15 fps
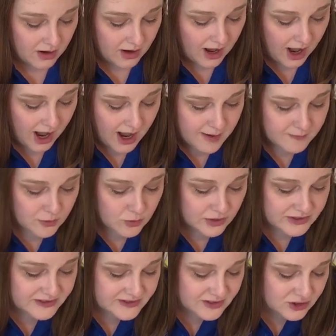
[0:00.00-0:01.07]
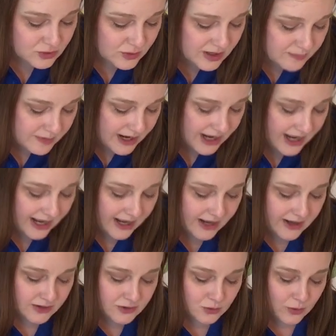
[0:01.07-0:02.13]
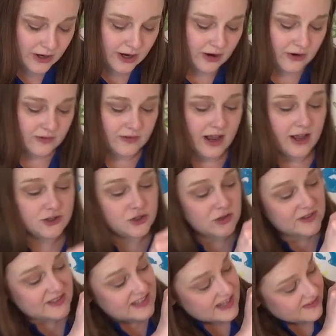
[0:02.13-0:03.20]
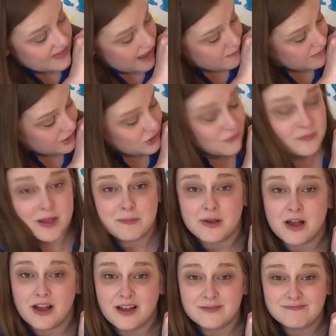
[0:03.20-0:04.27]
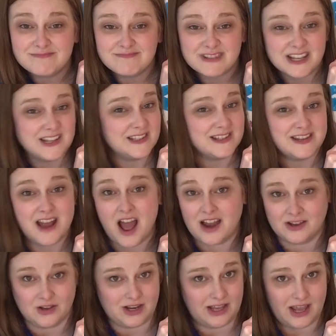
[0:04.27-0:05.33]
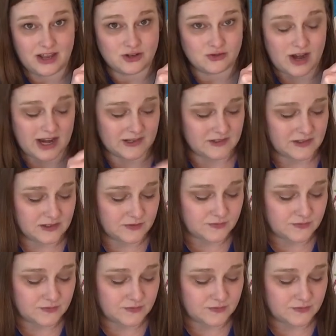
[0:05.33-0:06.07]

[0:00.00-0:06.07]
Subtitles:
I'm going to situate my hand where, as you can see, that much of my palm is not going to get traced.